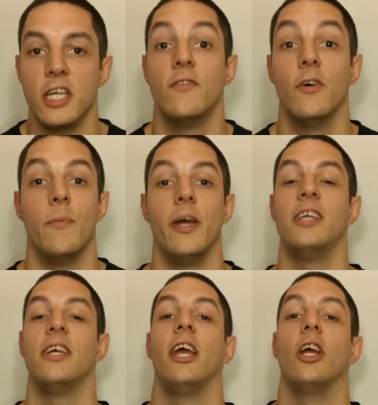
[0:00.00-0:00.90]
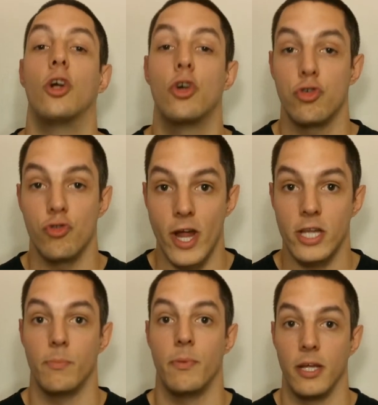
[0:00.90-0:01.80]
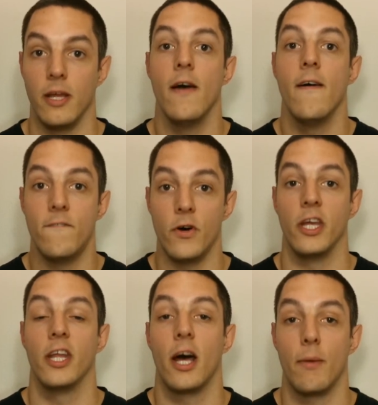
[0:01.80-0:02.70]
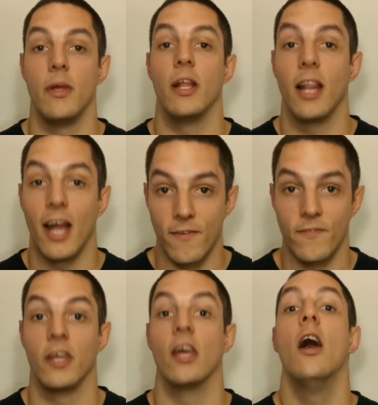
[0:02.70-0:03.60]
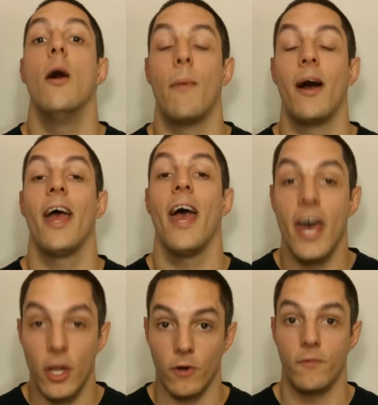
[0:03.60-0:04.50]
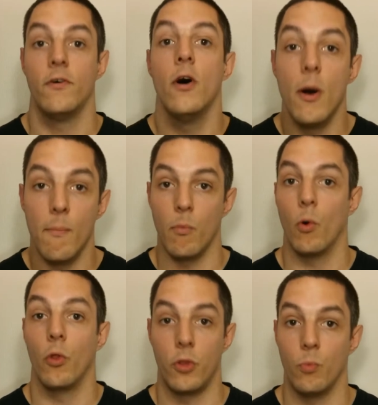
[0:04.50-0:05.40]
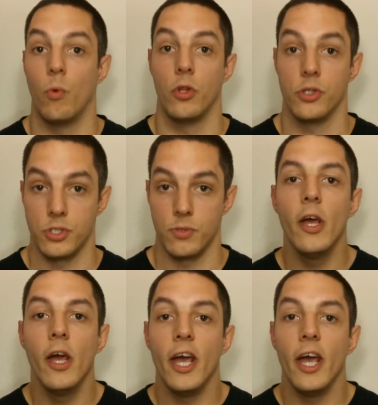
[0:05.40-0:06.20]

This film is incredibly funny and had me laughing my head off more than once.